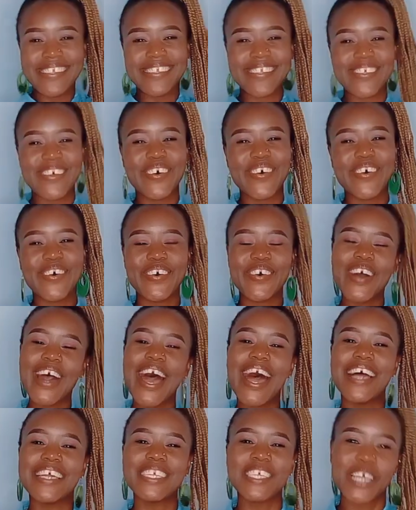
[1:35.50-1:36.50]
So
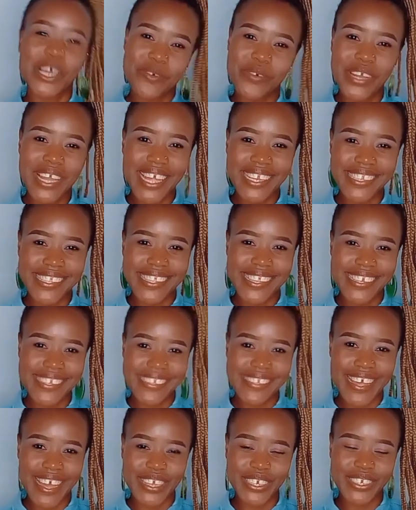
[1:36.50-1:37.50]
shall we get to the
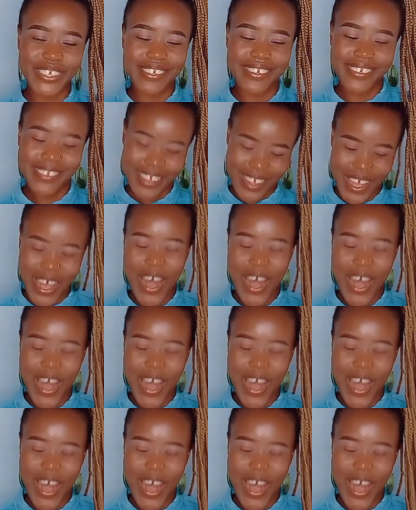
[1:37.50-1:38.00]
discussion?